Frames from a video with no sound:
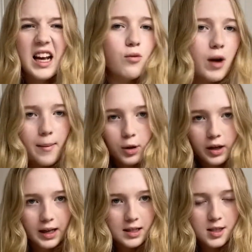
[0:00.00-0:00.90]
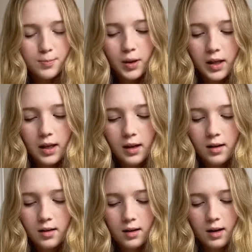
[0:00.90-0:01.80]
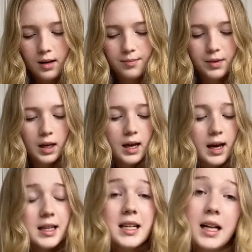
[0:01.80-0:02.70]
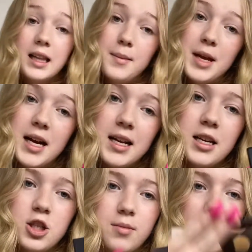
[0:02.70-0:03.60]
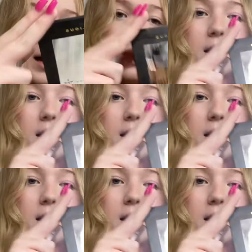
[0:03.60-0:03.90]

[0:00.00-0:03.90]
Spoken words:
Rebel Against Bullying. It's a limited edition palette,